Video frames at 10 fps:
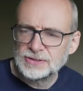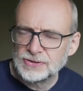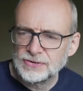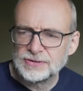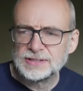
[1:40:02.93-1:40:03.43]

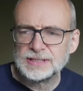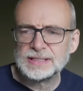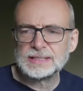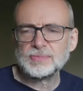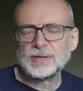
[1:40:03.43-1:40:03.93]

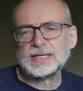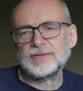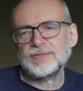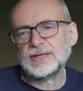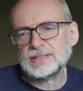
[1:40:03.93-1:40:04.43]
maturity, someone
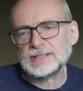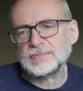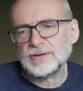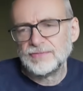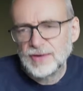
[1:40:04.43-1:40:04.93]
giving us
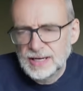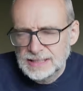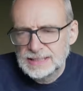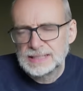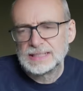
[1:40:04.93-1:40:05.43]
some
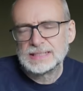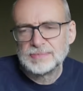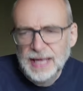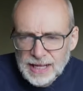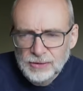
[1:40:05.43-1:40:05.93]
advice and
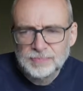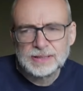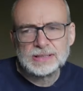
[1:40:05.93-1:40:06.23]
some help